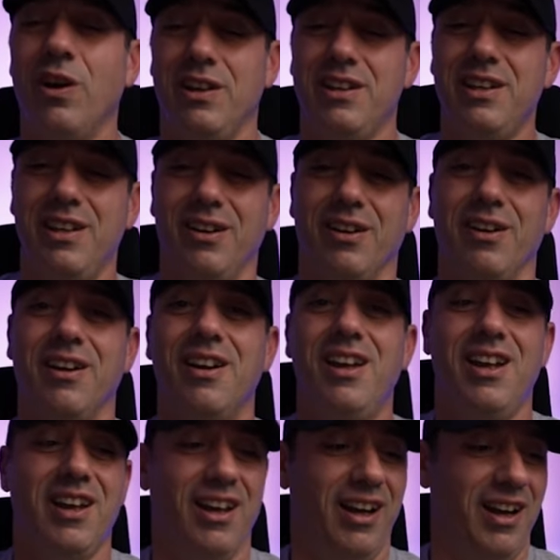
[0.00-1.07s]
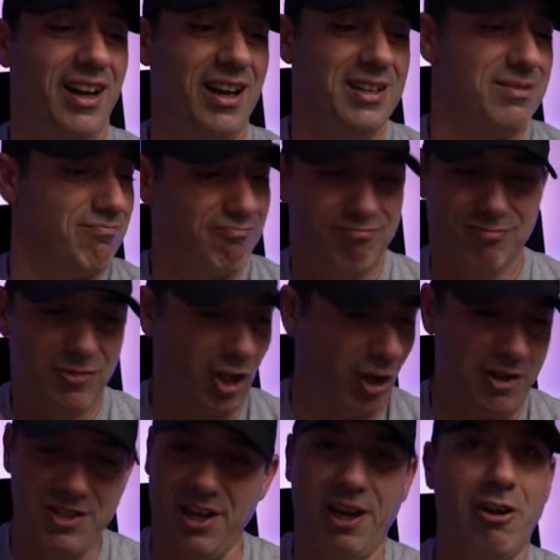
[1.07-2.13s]
one year, uh,
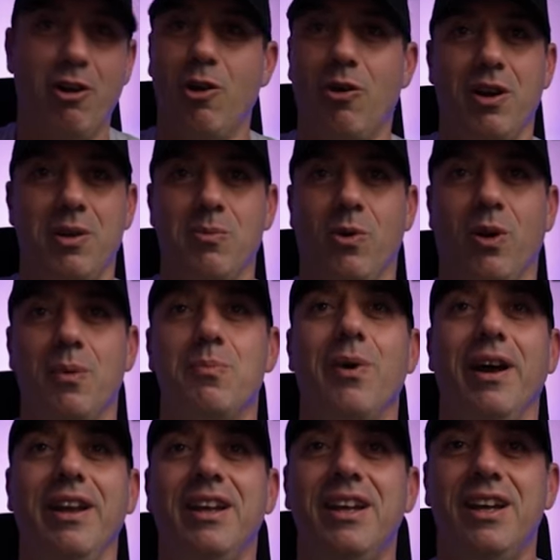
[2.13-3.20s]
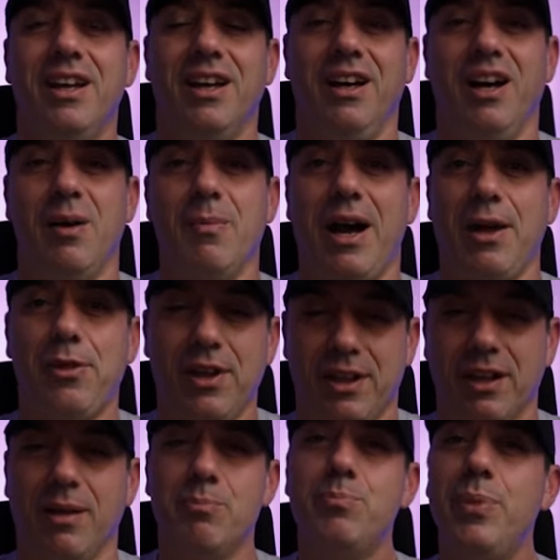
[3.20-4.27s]
cars that I don't own anymore. But um, I think
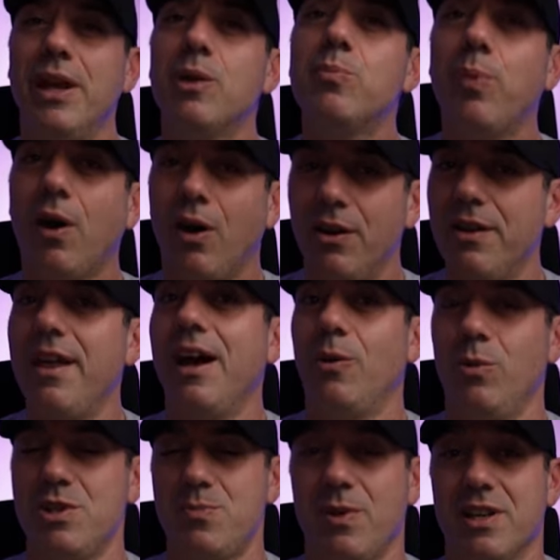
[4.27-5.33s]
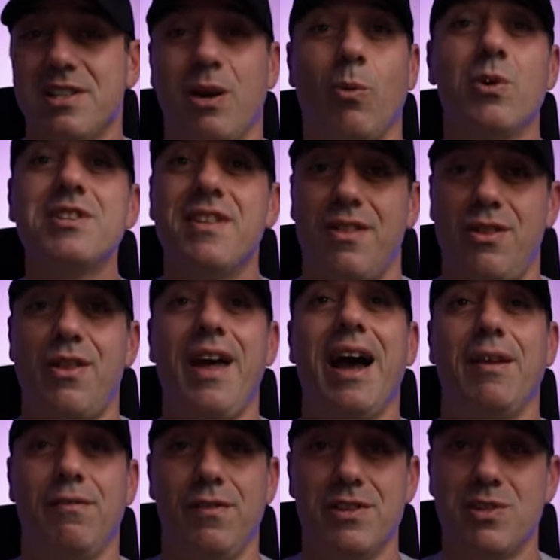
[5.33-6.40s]
a big part of that was because I wasn't
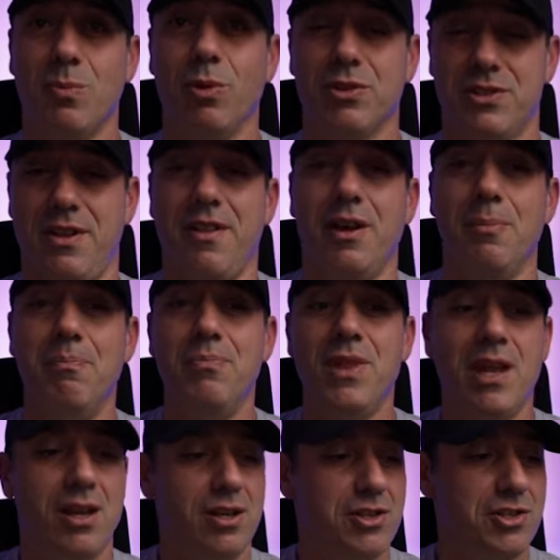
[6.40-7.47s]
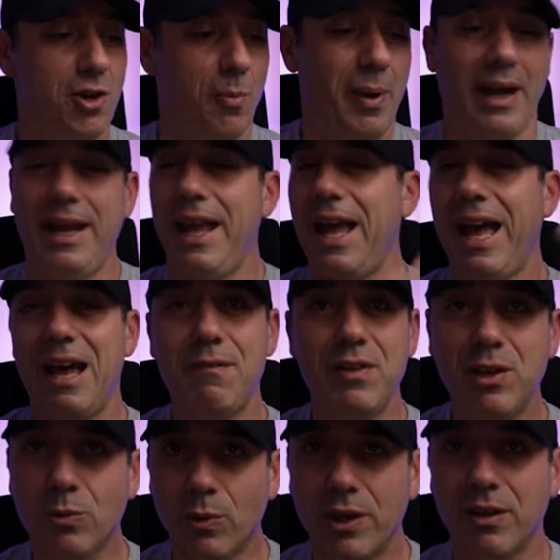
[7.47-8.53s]
that visible to them. So by
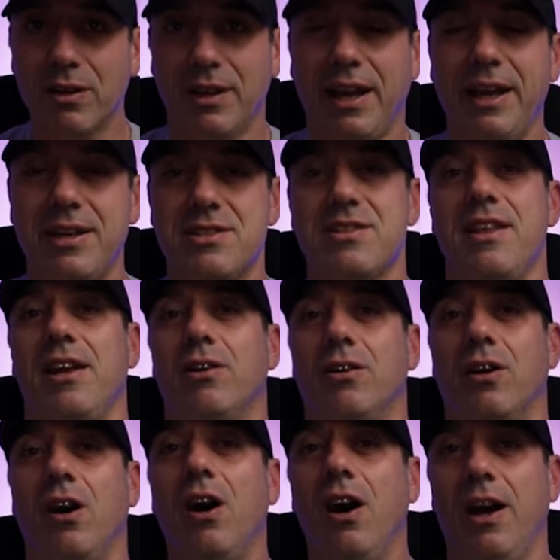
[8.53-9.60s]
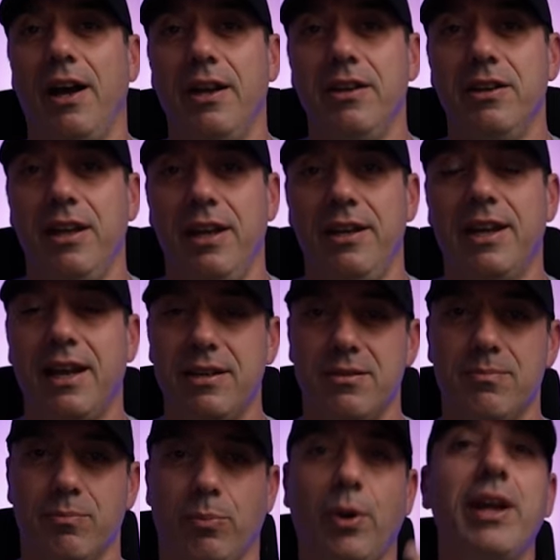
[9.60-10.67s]
having rear lights that are on and not
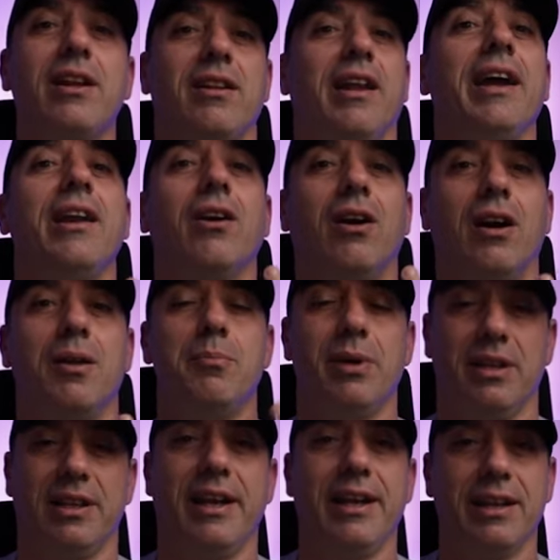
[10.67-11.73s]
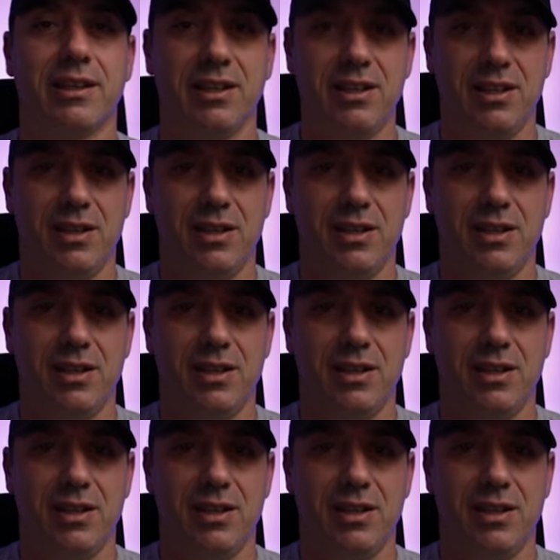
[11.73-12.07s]
brake light on, but like